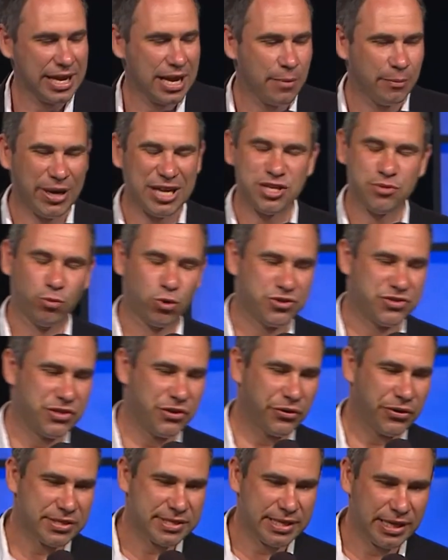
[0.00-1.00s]
much more
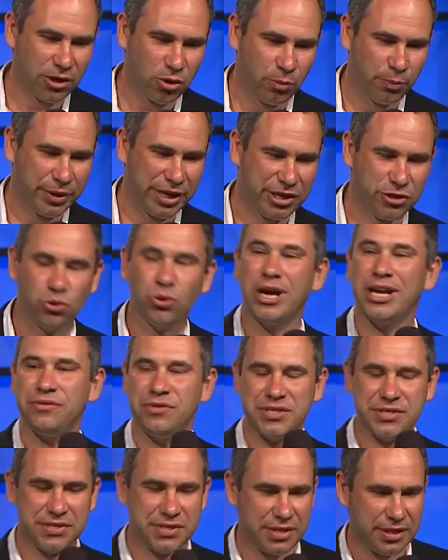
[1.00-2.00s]
seriously compared to
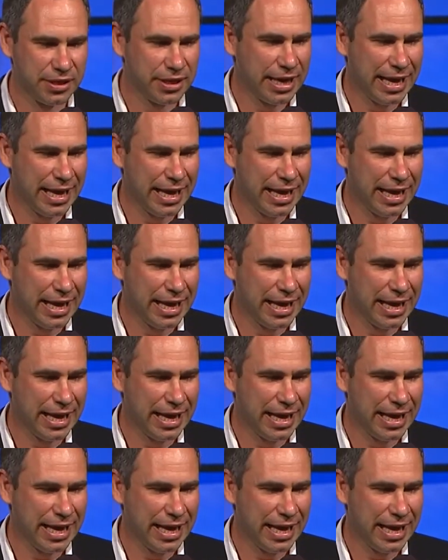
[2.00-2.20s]
AVC,